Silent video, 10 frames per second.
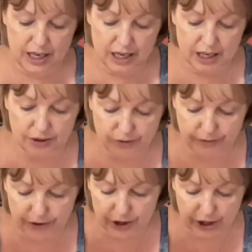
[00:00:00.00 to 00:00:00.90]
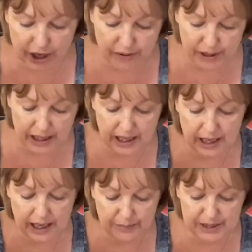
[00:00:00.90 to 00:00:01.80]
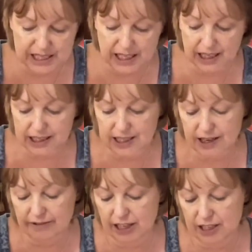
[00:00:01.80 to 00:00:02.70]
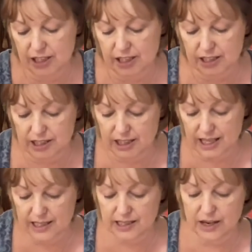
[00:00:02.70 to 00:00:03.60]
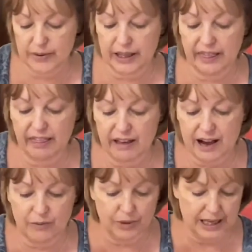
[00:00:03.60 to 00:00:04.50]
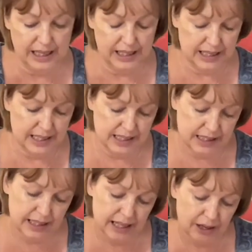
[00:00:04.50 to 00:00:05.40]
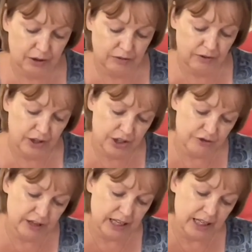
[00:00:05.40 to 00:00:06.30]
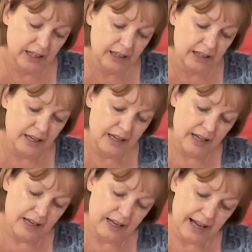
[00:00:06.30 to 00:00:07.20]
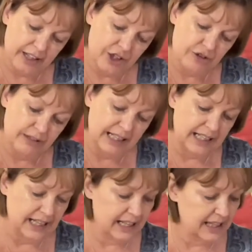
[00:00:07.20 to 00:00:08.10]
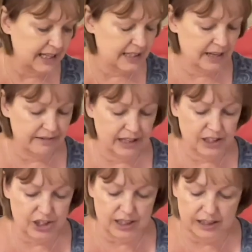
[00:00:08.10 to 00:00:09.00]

your fur going in a particular direction. So that's going that way. Can you see how the fur's running naturally in that direction?